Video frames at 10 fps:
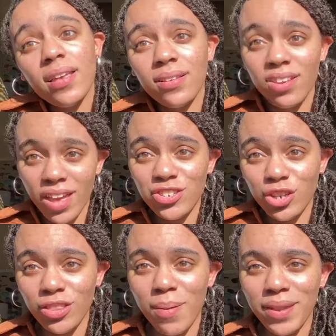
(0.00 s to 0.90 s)
to look at
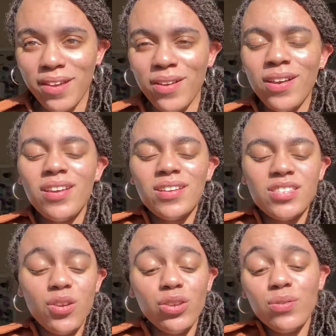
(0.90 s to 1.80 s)
your thumbnail.
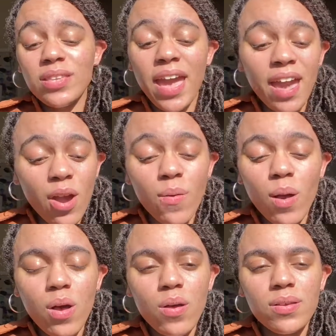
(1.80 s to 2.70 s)
So use
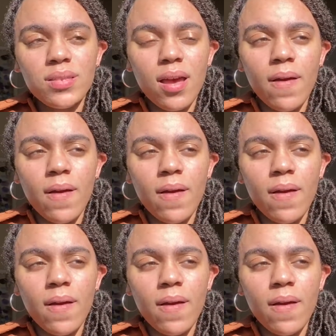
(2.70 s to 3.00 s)
arrows,